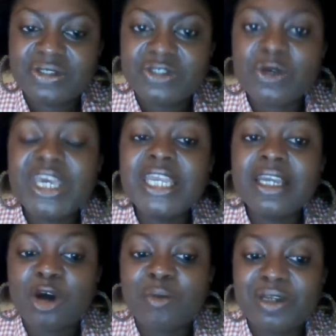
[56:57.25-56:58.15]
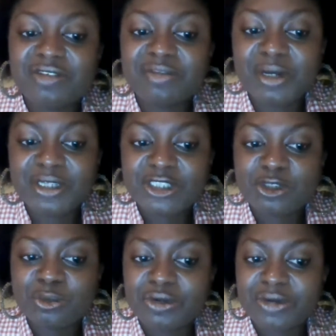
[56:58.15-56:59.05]
So in a couple of months, you'll
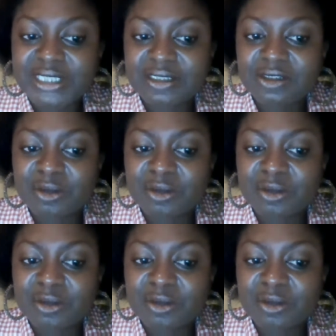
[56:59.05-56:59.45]
progress into